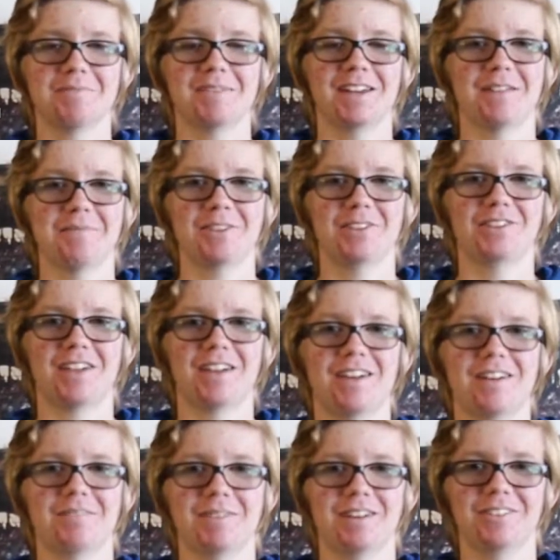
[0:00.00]
my name is
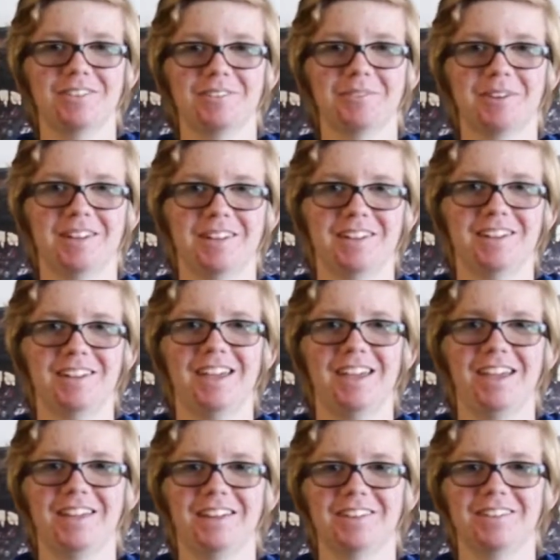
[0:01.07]
uh, Michael Whalen
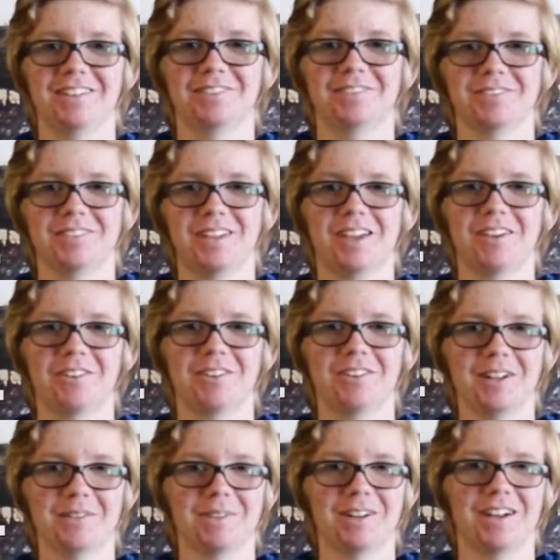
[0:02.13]
and I go to
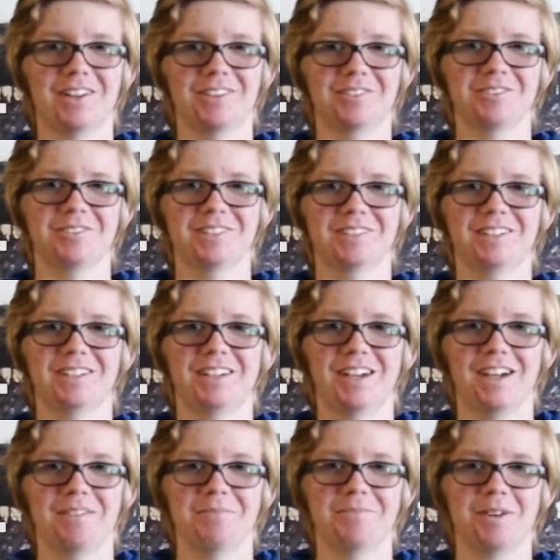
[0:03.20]
Clairemont High School.
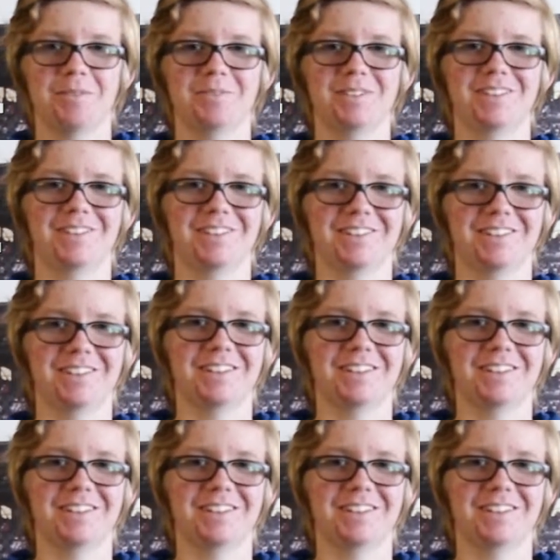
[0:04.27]
I'm hoping to learn